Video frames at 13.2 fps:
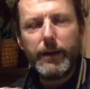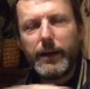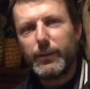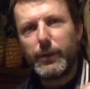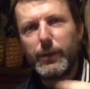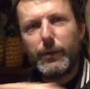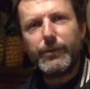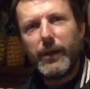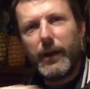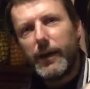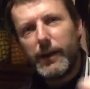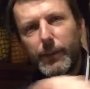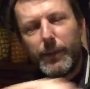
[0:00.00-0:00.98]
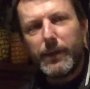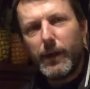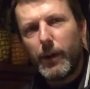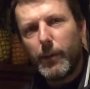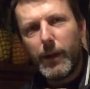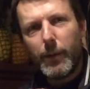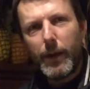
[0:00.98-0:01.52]
That's what it'll say. Anybody
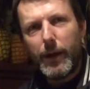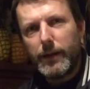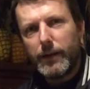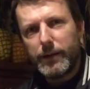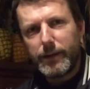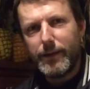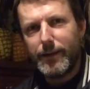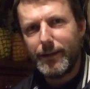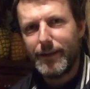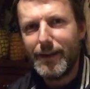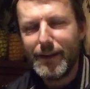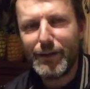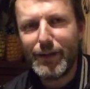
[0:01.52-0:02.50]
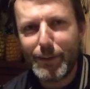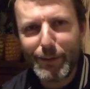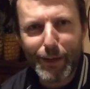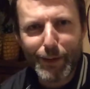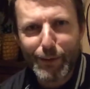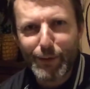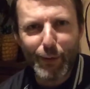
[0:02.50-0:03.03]
know where Wayne is? He said he was
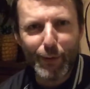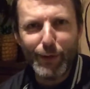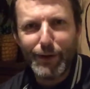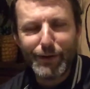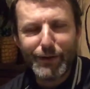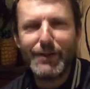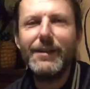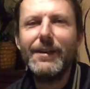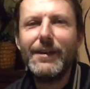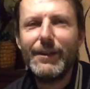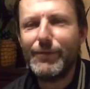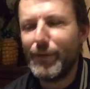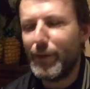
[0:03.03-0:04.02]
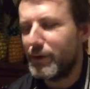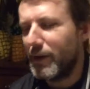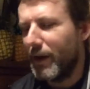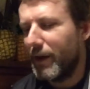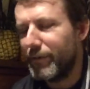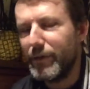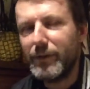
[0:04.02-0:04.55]
going to the toilet. He's fucked
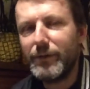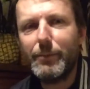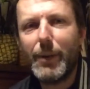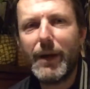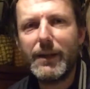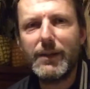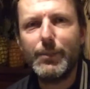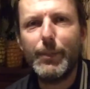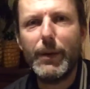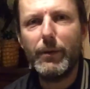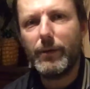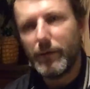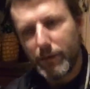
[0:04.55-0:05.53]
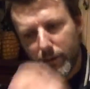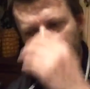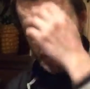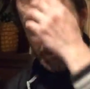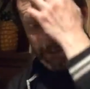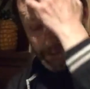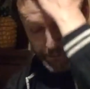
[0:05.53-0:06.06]
off. He paid his bill.
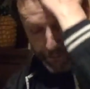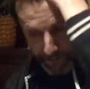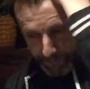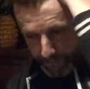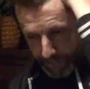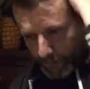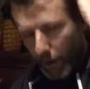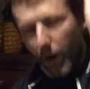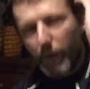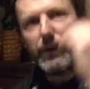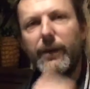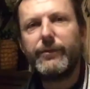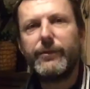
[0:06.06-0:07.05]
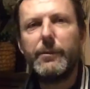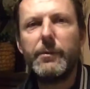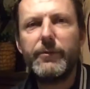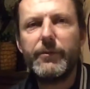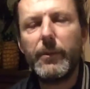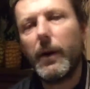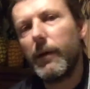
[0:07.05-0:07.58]
I've left it
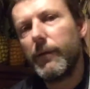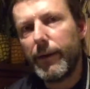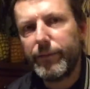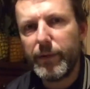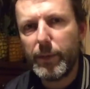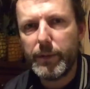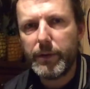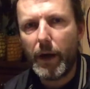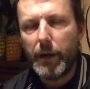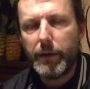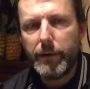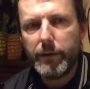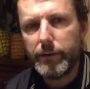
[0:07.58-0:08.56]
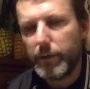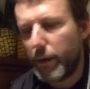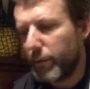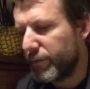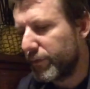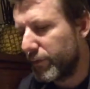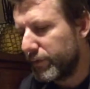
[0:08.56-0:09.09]
with Don.
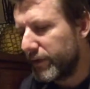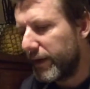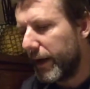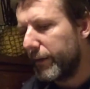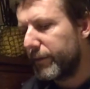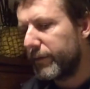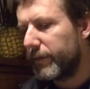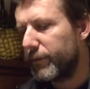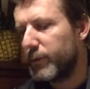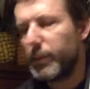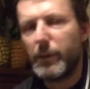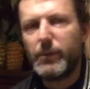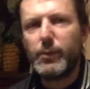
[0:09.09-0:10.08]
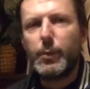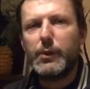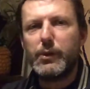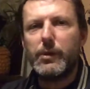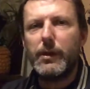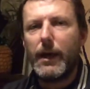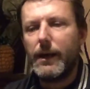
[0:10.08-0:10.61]
Donald sorted it out.
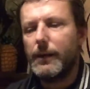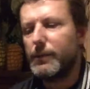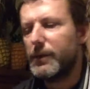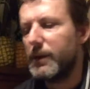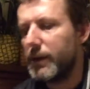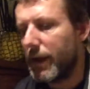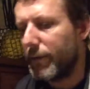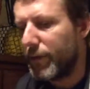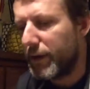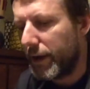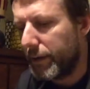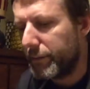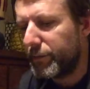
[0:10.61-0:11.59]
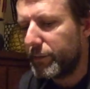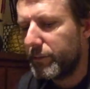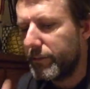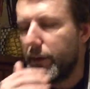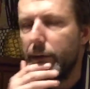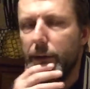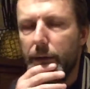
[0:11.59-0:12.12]
Switched the names. He can have it now.
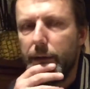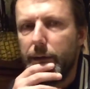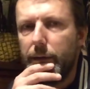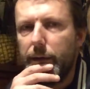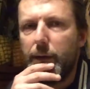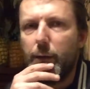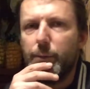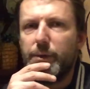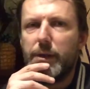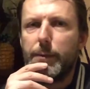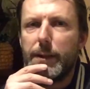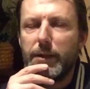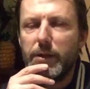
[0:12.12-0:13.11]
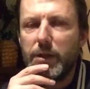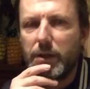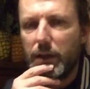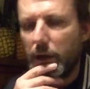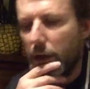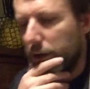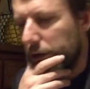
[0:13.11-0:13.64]
He comes in about 6
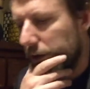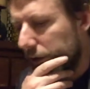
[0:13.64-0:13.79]
o'clock.